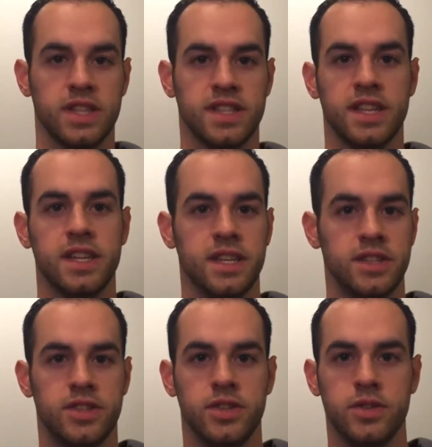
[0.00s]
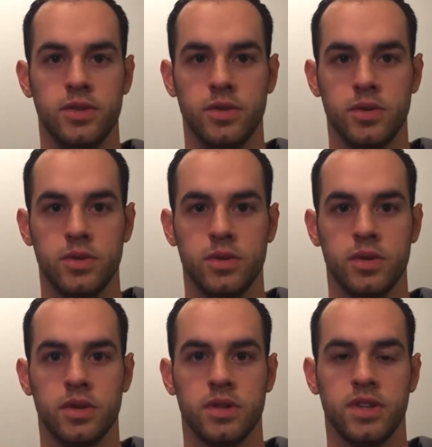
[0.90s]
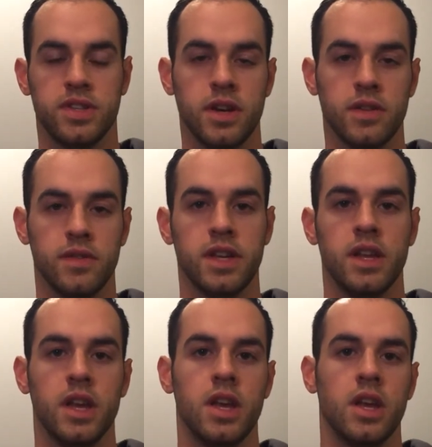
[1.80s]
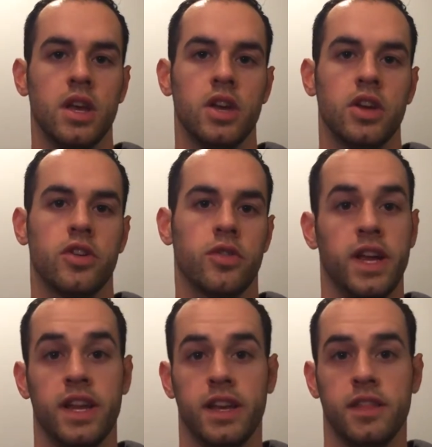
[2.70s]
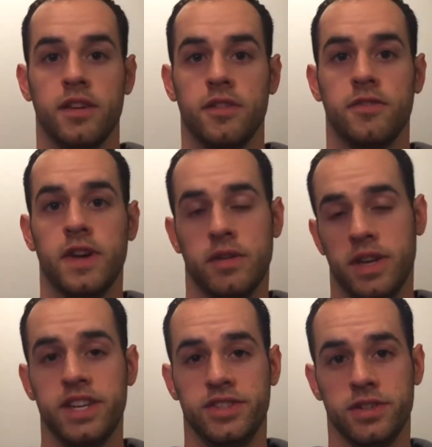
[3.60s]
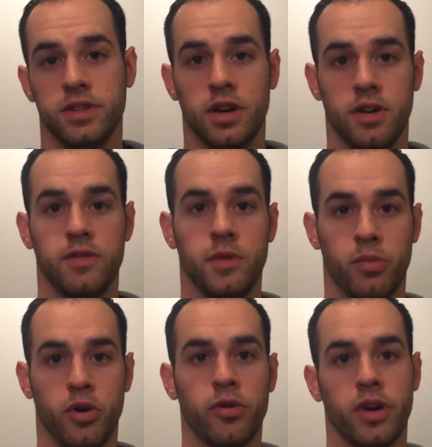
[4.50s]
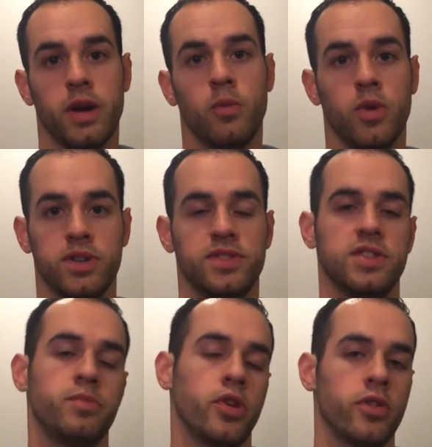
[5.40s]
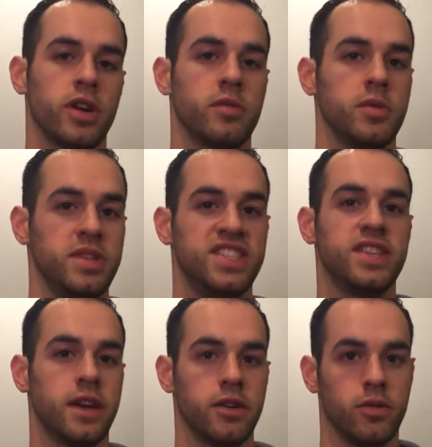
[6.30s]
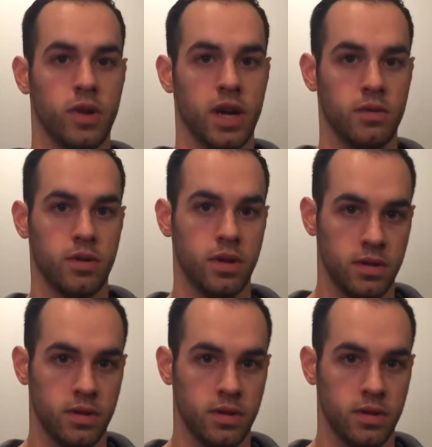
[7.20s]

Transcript: let's get into the start of it. Creating the foundation of the program. What is this program going to be centered around?